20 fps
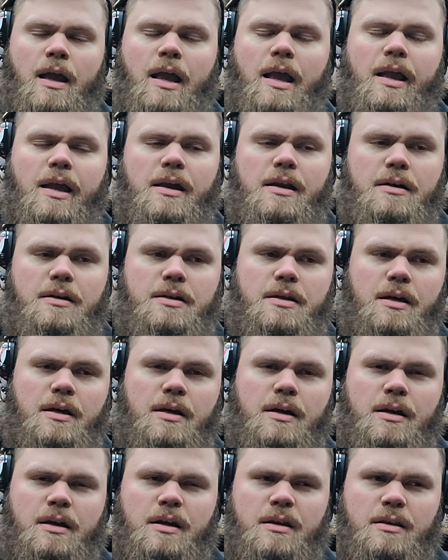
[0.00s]
And
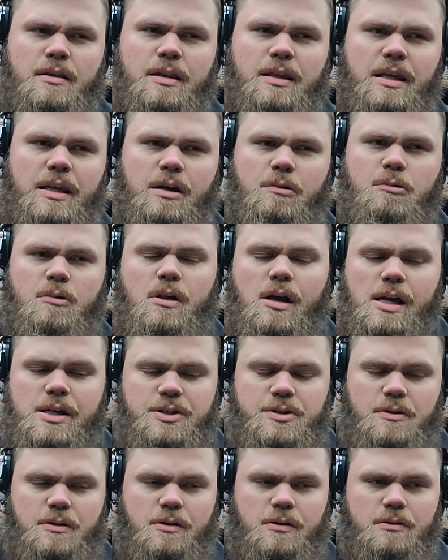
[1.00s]
the
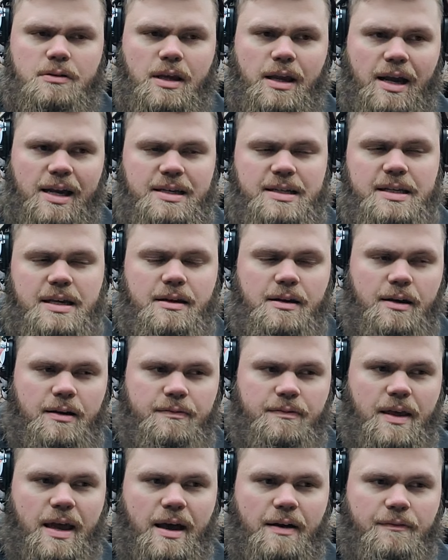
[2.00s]
Equalizer, the idea
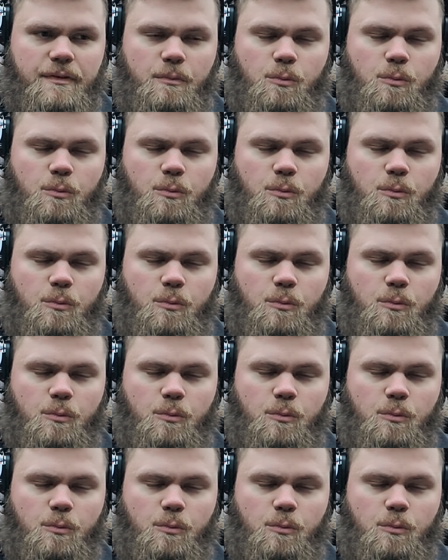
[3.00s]
of that,